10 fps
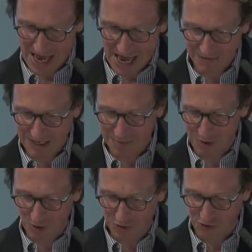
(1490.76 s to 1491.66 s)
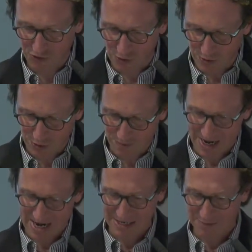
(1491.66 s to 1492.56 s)
have an important role to
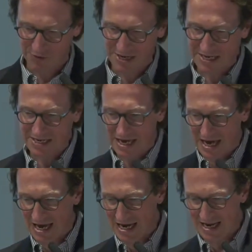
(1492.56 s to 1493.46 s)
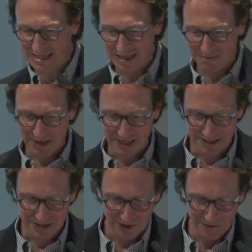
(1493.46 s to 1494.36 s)
play in bringing a little
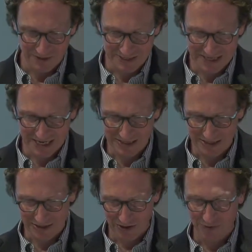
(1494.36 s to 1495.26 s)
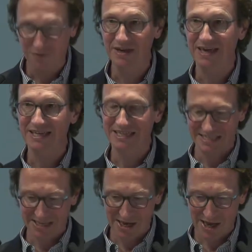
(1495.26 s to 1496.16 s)
bit of a sense of, again,
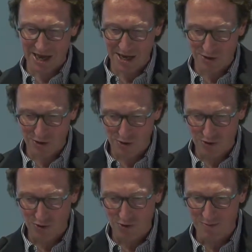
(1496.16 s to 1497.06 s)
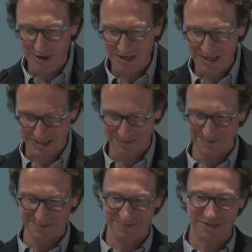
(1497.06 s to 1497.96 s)
this
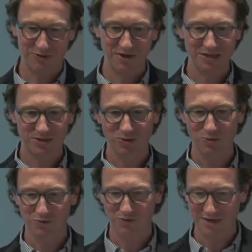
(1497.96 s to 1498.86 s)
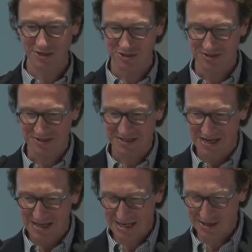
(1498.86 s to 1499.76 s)
ecumenism between two professions
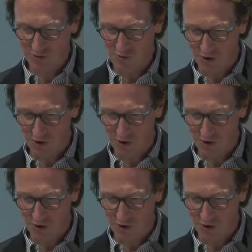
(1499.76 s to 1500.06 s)
that too